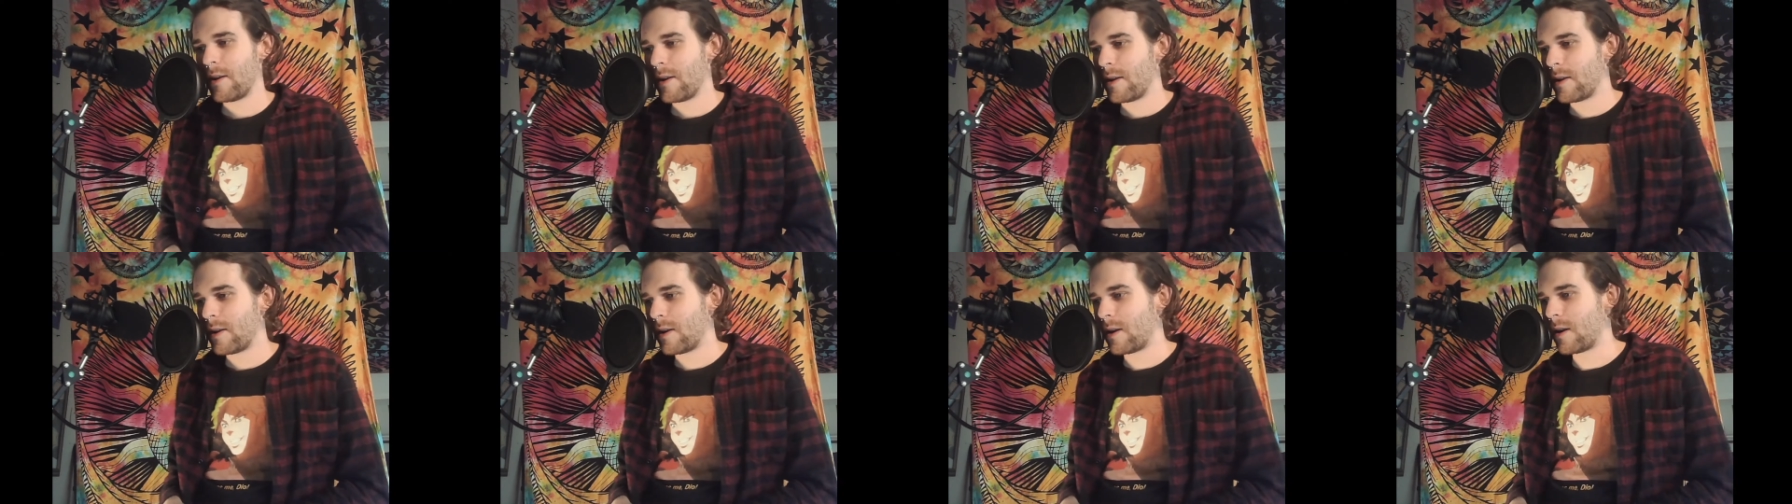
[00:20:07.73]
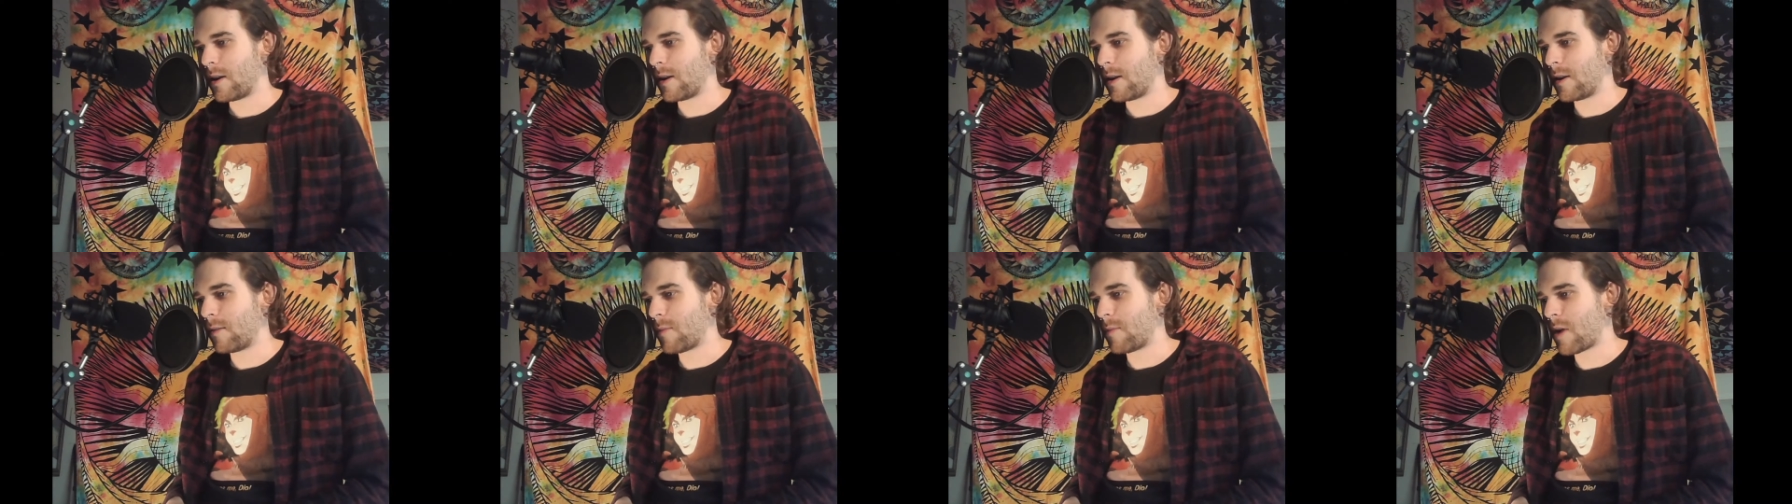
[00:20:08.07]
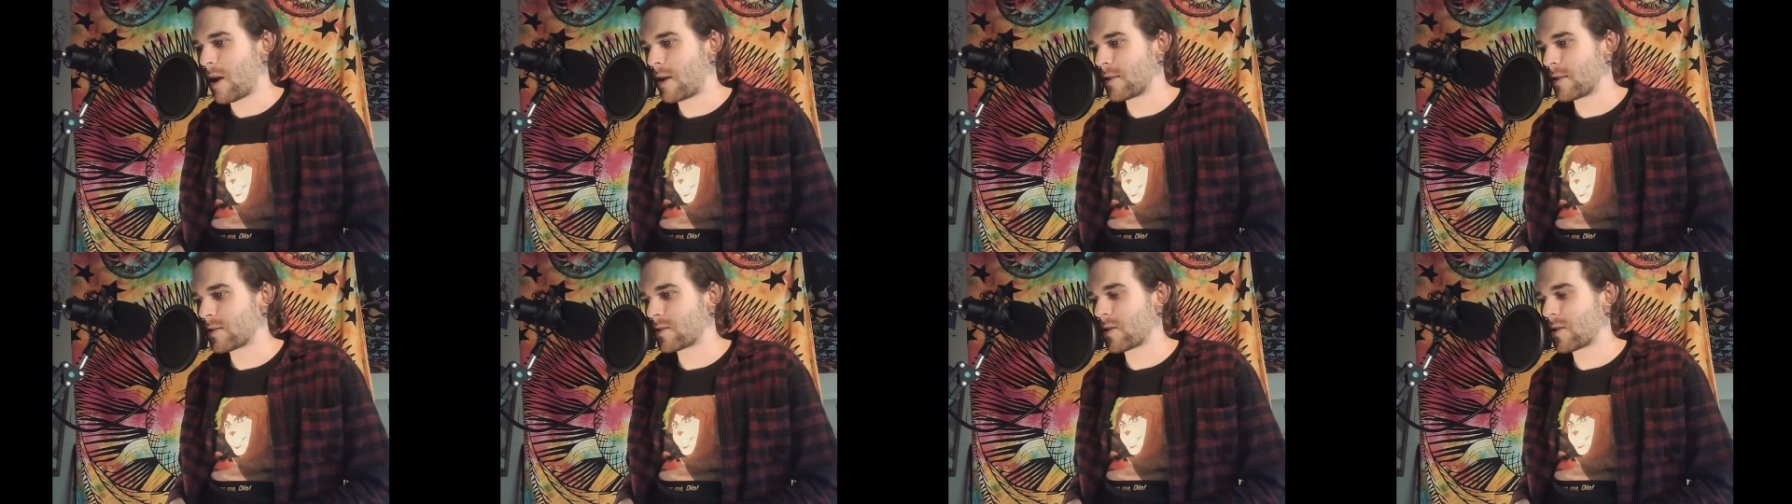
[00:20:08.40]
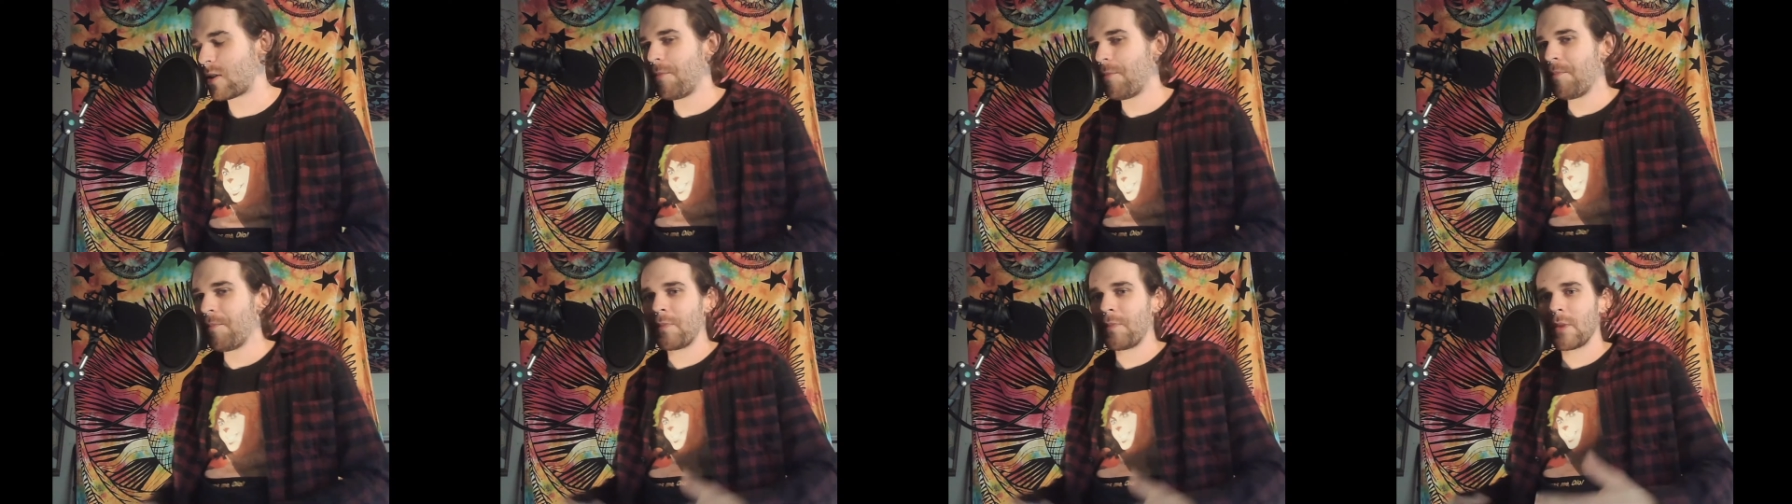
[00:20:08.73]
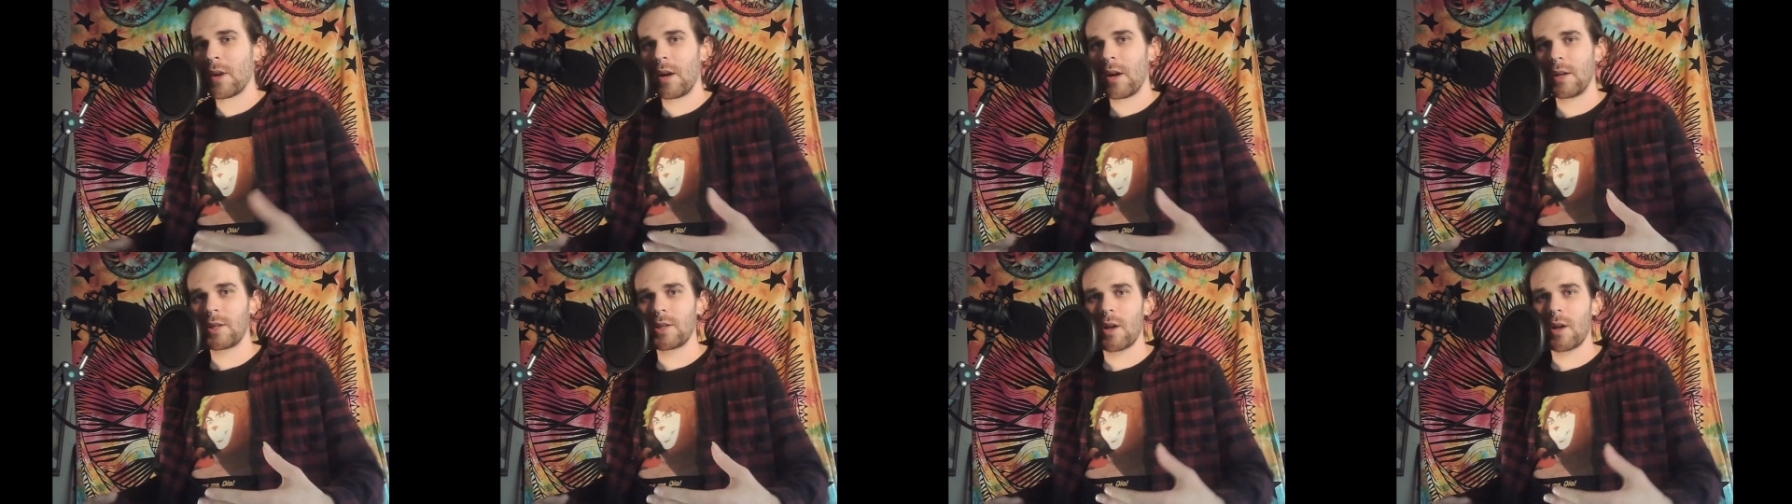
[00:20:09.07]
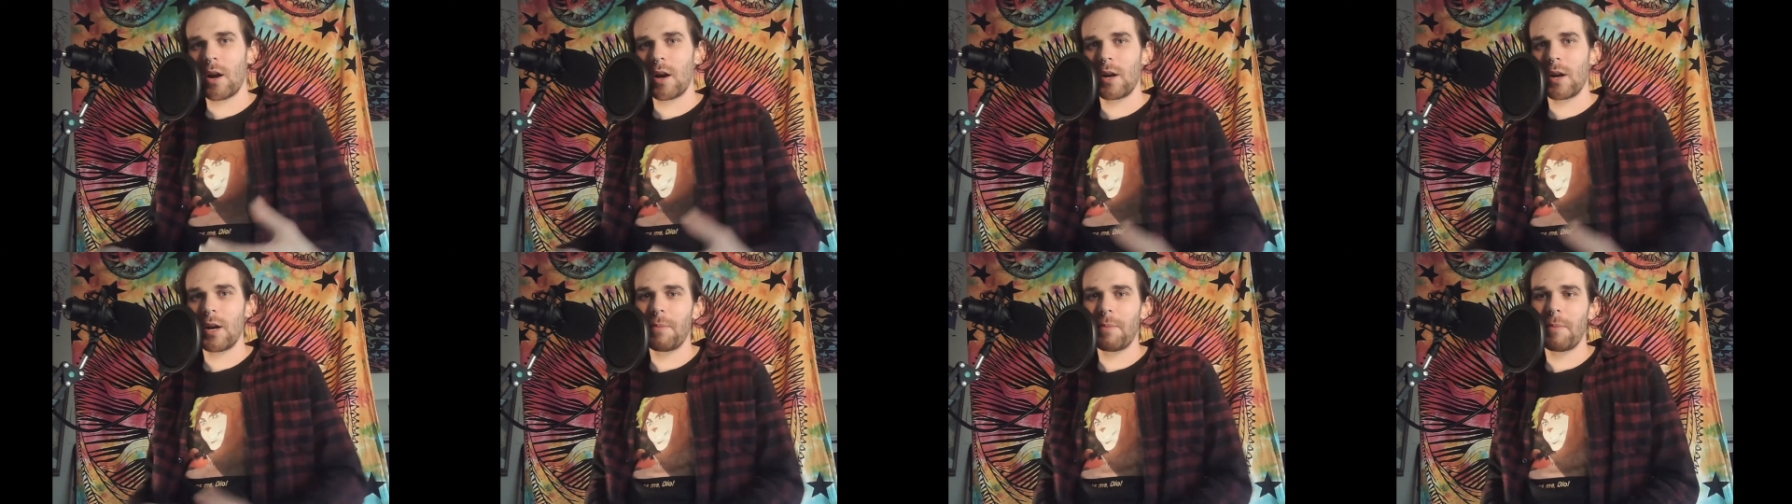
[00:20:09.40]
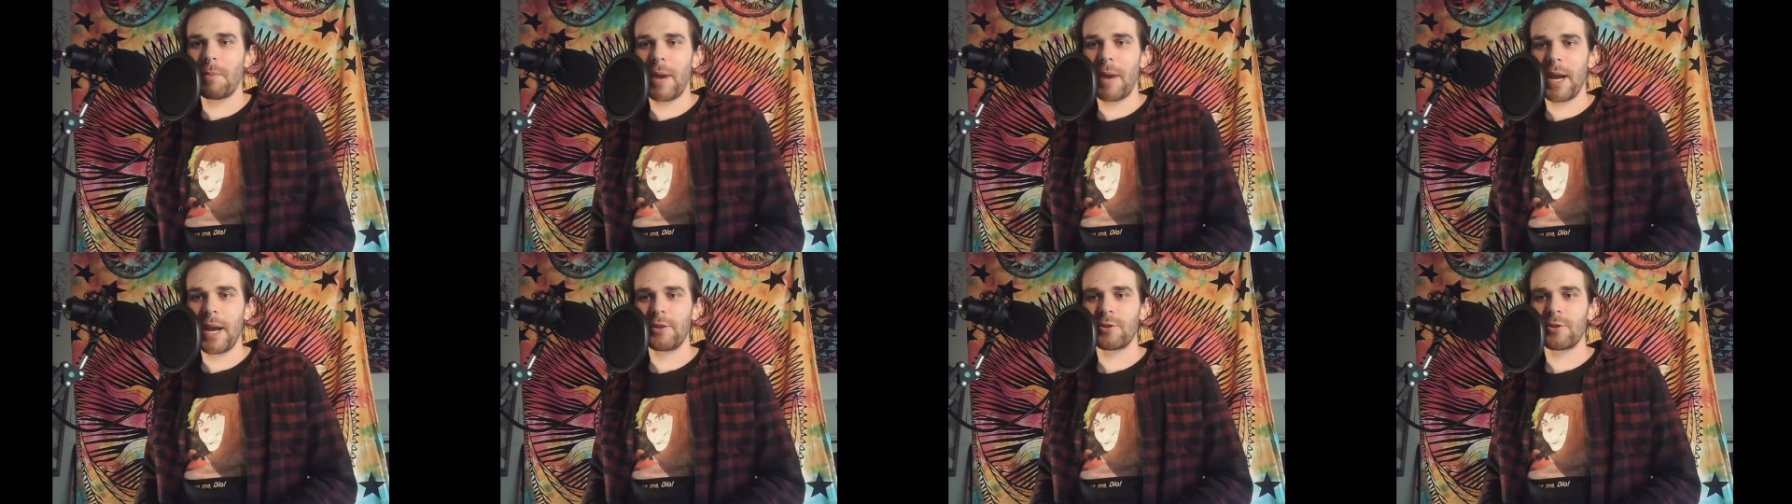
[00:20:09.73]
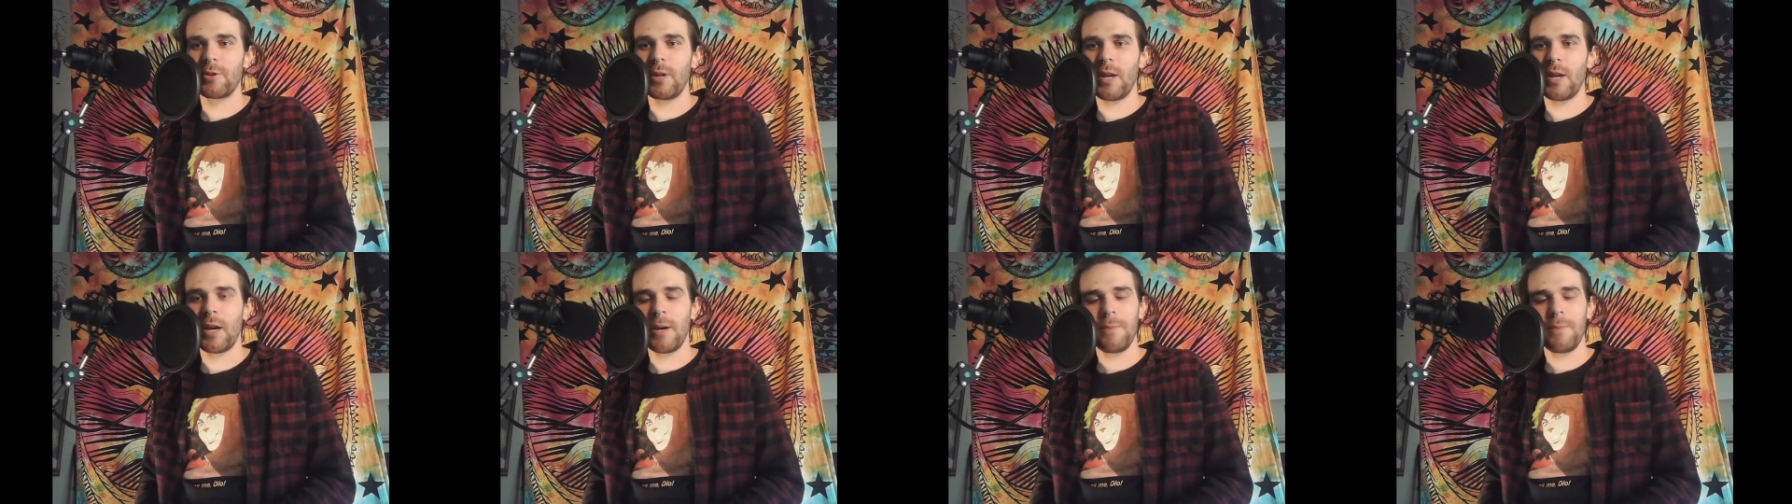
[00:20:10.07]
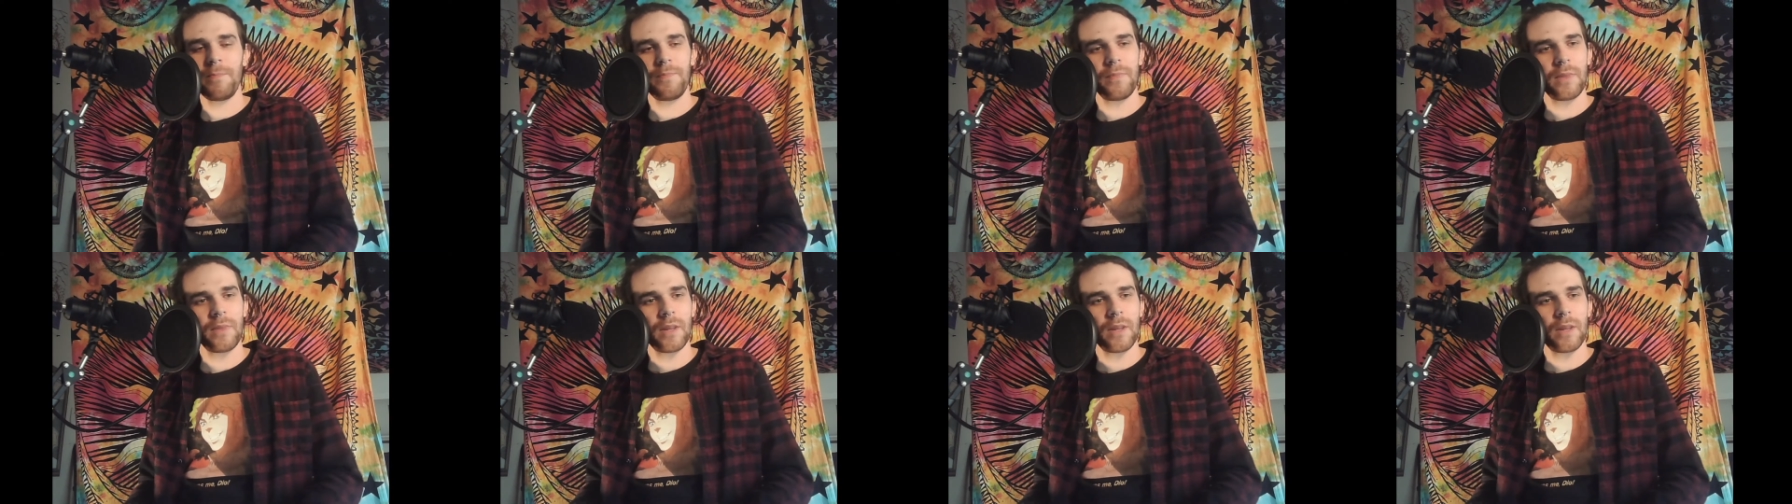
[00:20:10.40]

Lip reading: Also, started up a Patreon.